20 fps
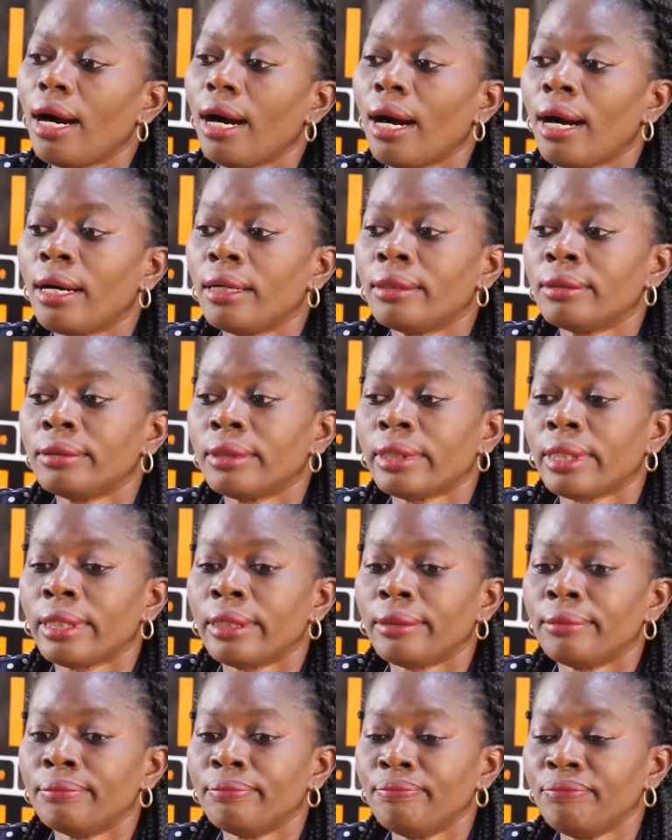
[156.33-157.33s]
and
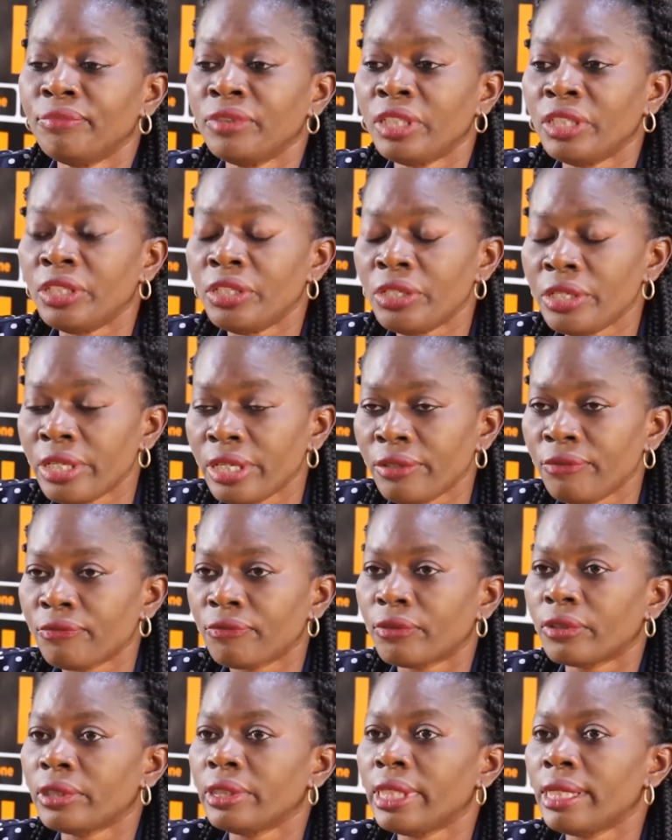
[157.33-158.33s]
the need
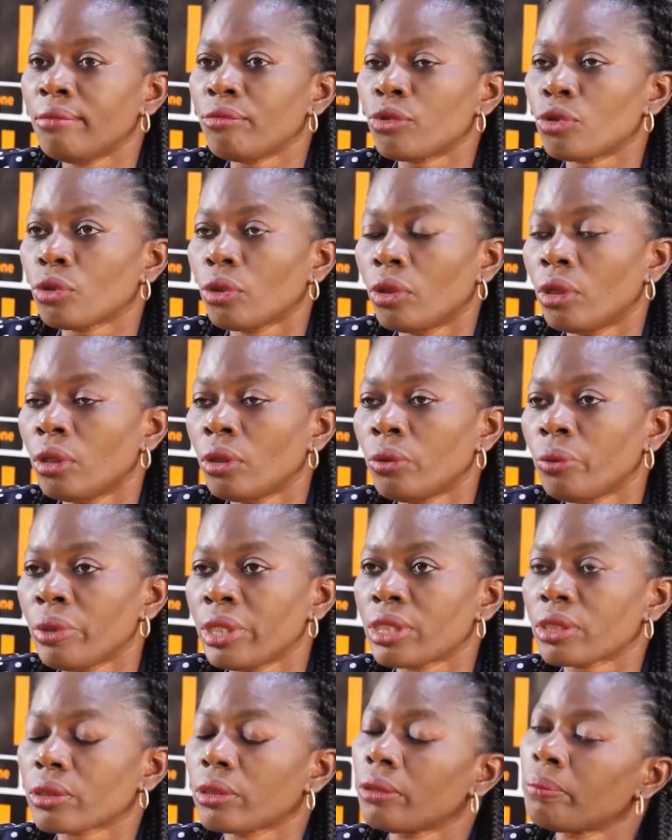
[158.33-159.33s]
for them to
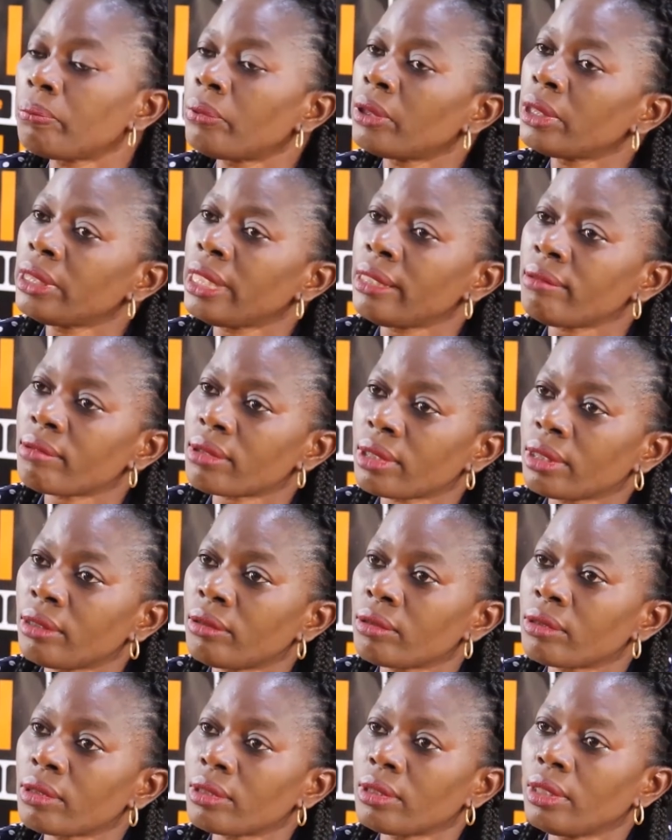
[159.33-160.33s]
always support
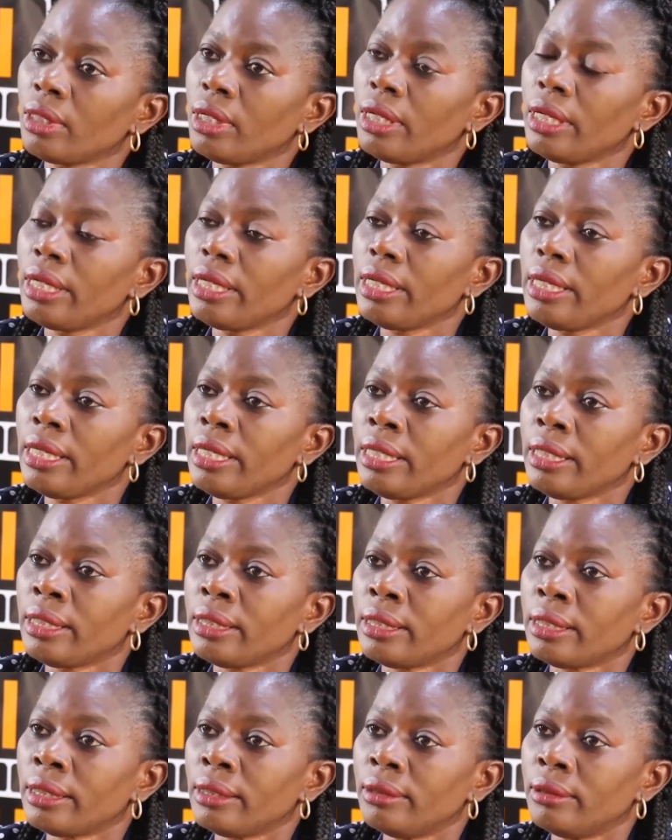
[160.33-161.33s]
themselves
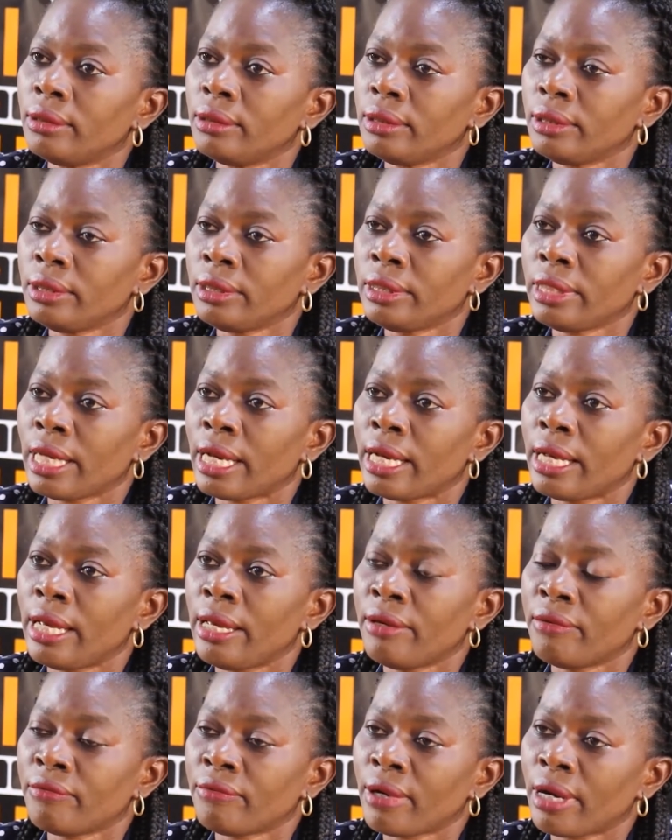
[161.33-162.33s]
in their
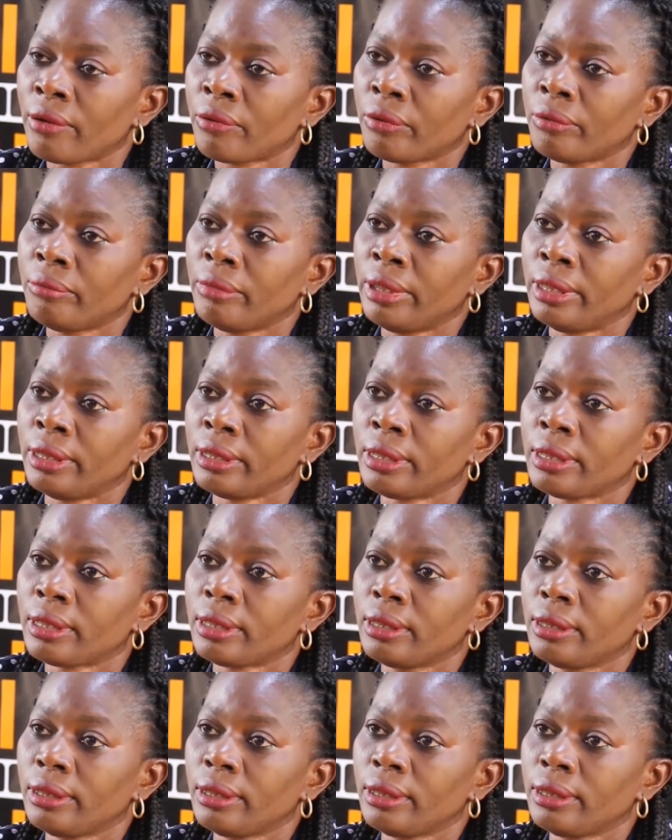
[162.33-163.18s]
environment.